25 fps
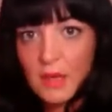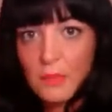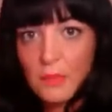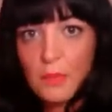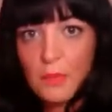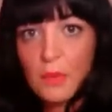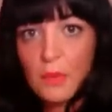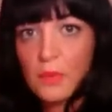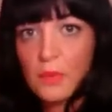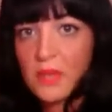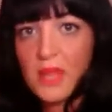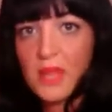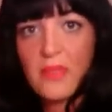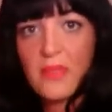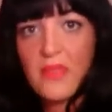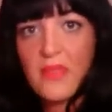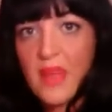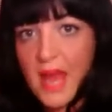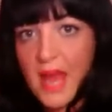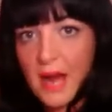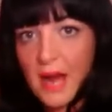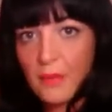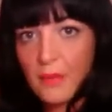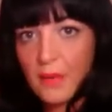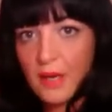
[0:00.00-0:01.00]
But within the
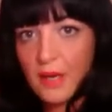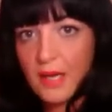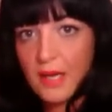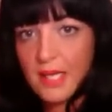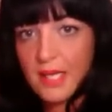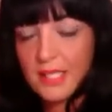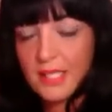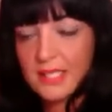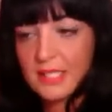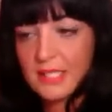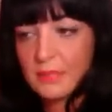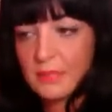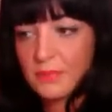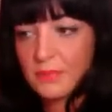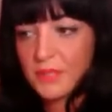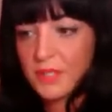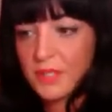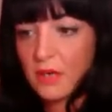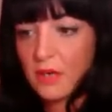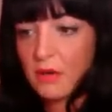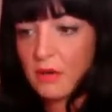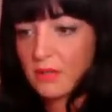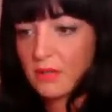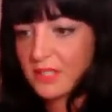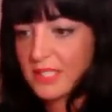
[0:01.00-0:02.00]
hour it seems to
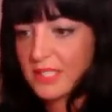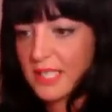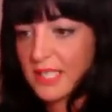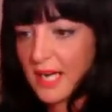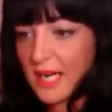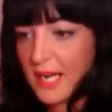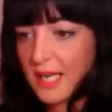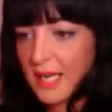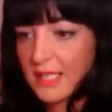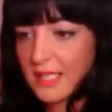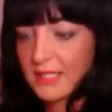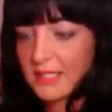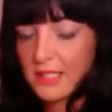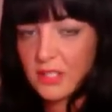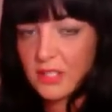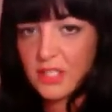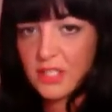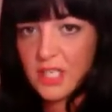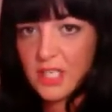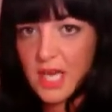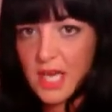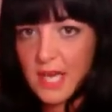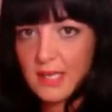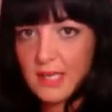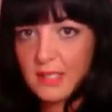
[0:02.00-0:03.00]
oxidise and
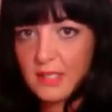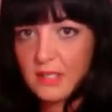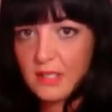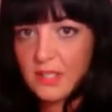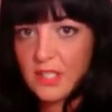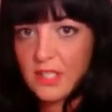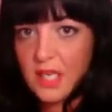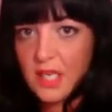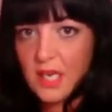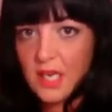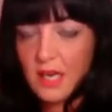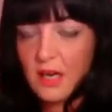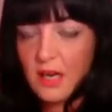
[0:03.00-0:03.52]
change